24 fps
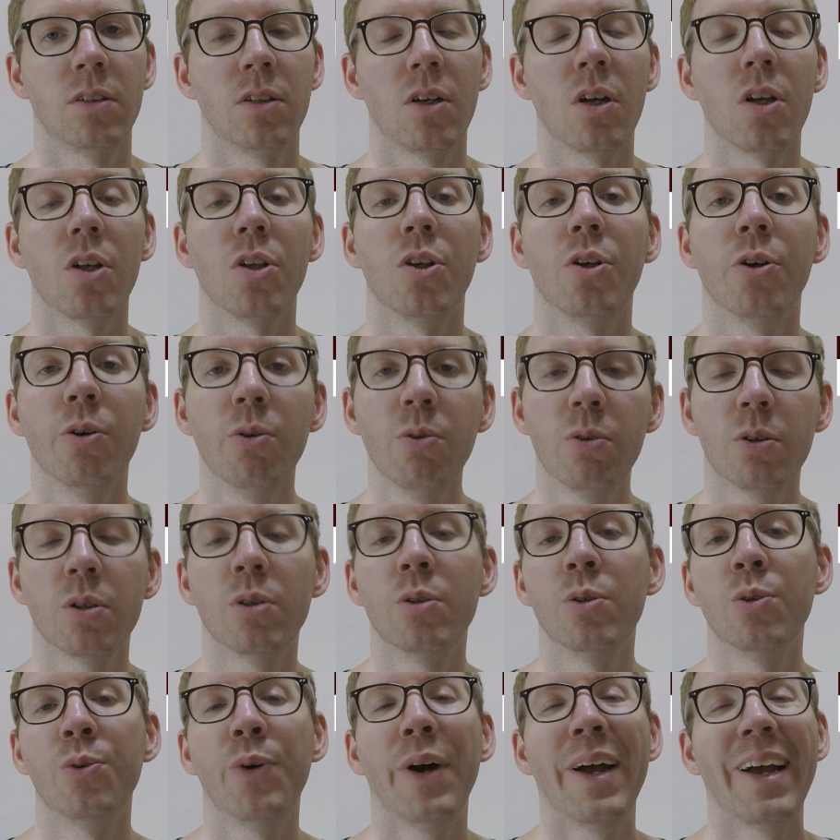
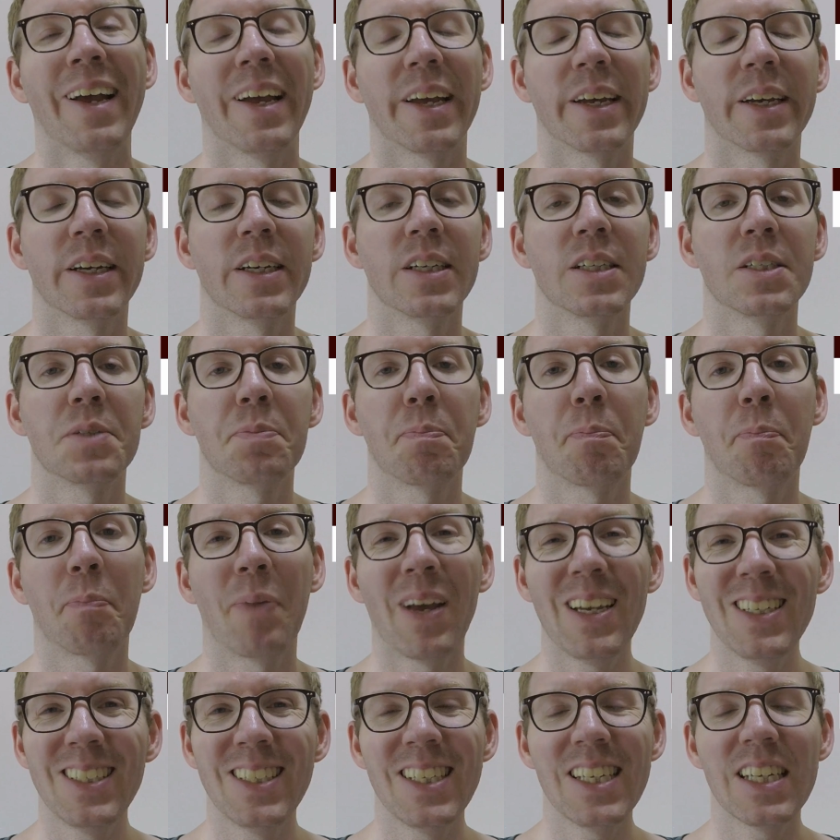Youku is
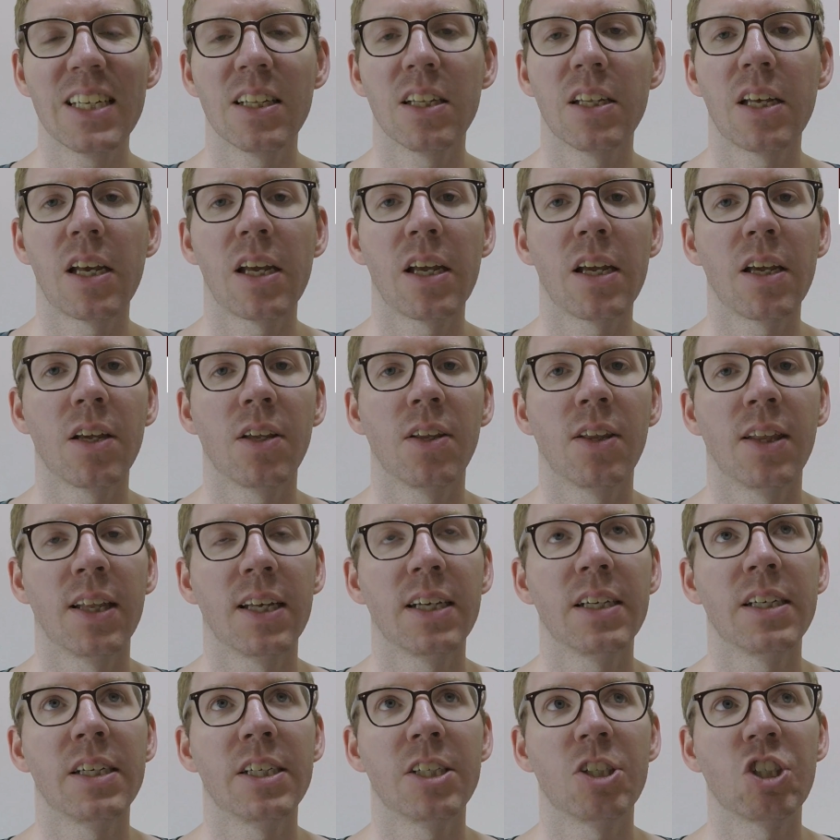basically
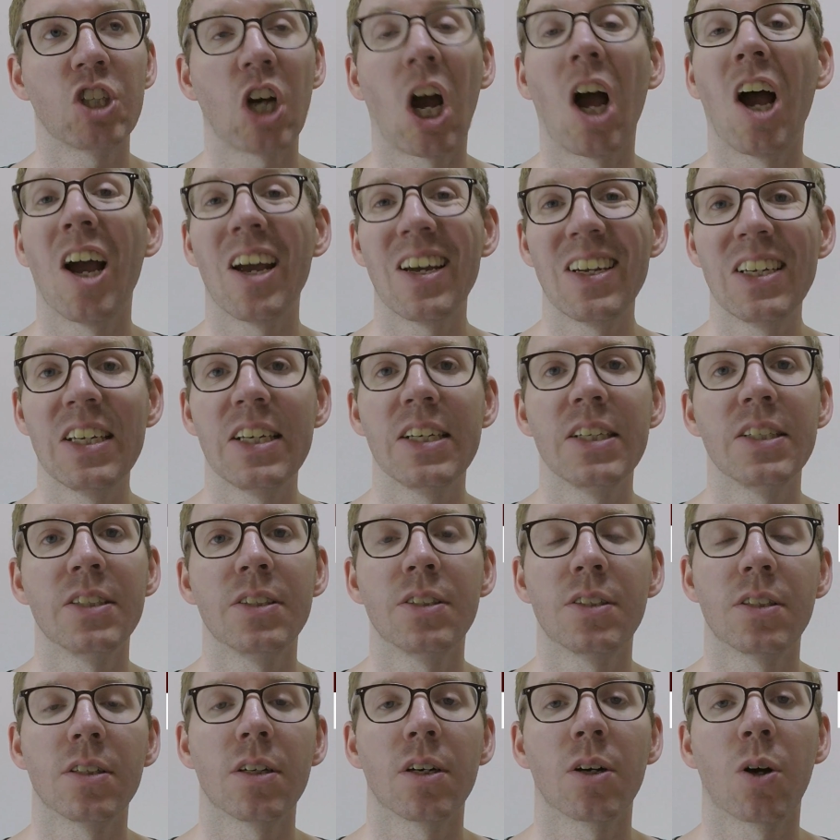the
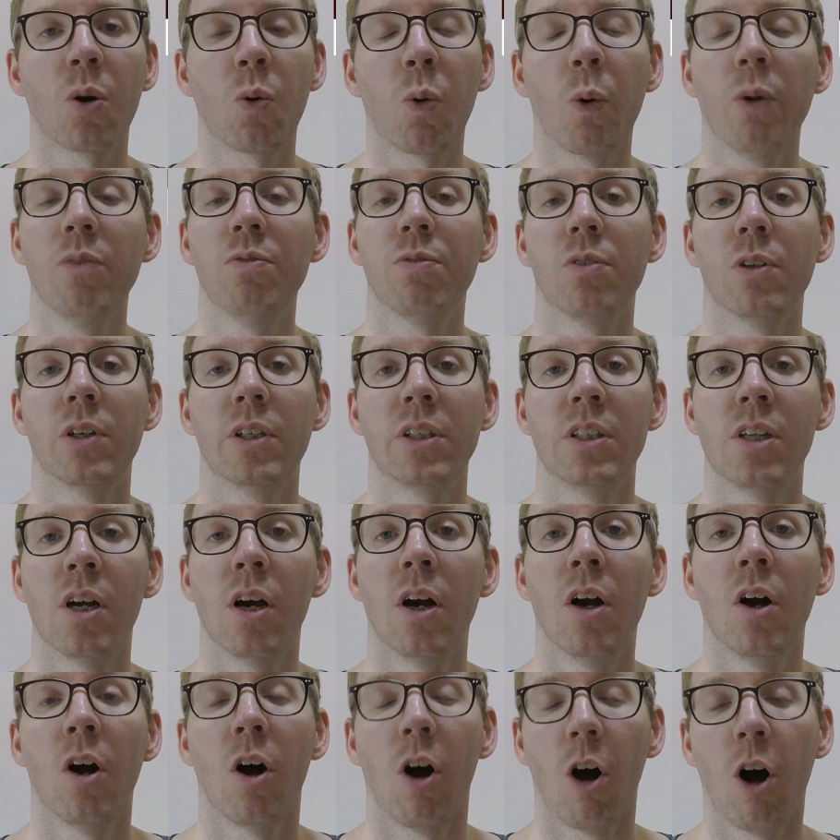Chinese equivalent
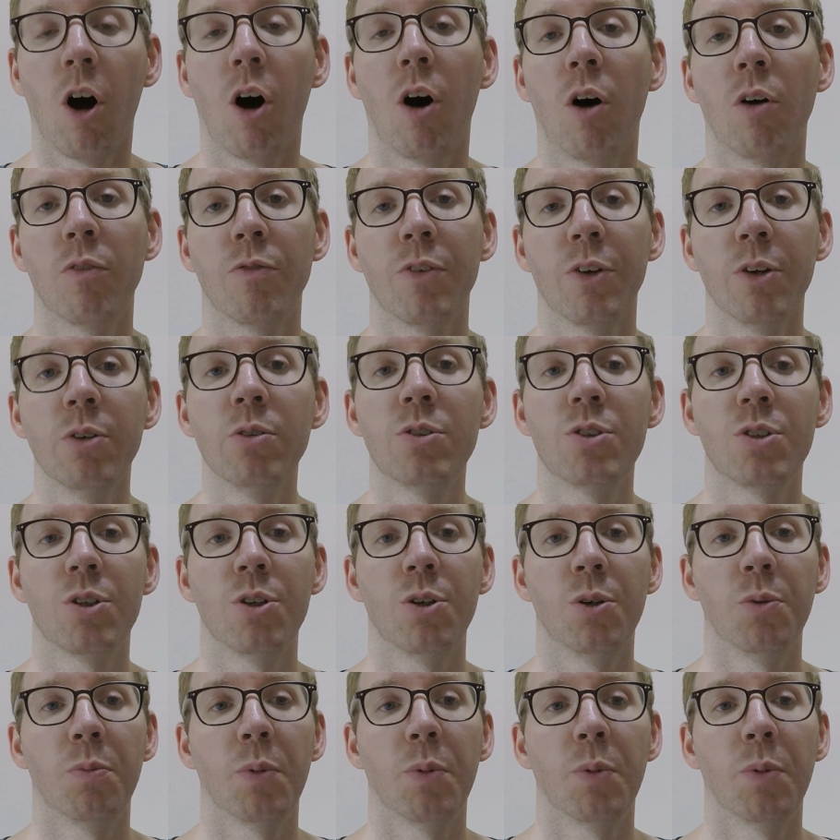of YouTube.